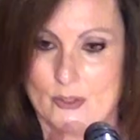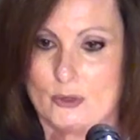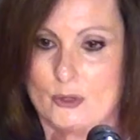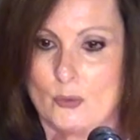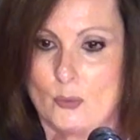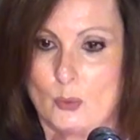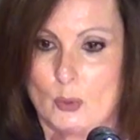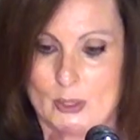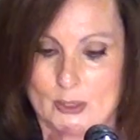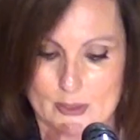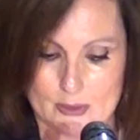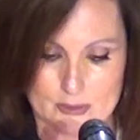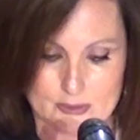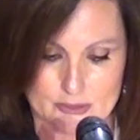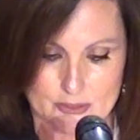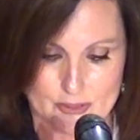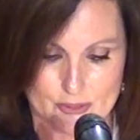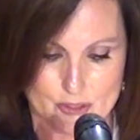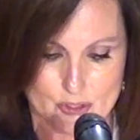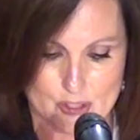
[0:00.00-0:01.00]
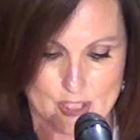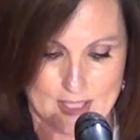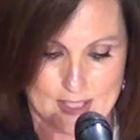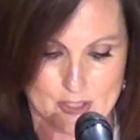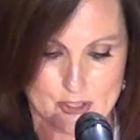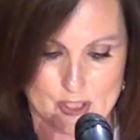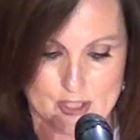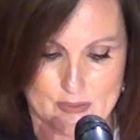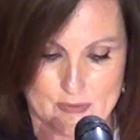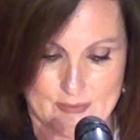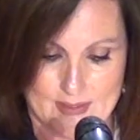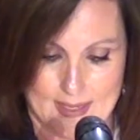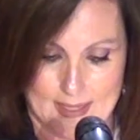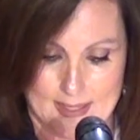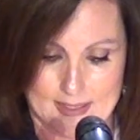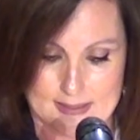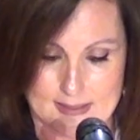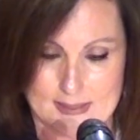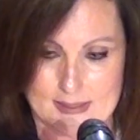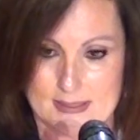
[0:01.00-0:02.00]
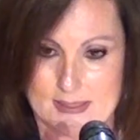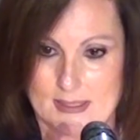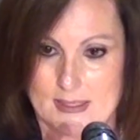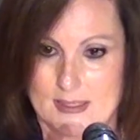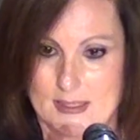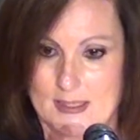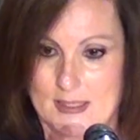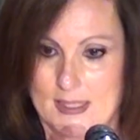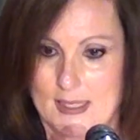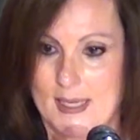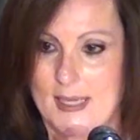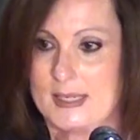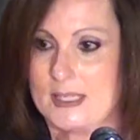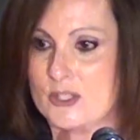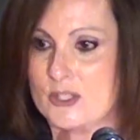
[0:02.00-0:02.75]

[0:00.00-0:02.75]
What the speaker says: The world changes fast, and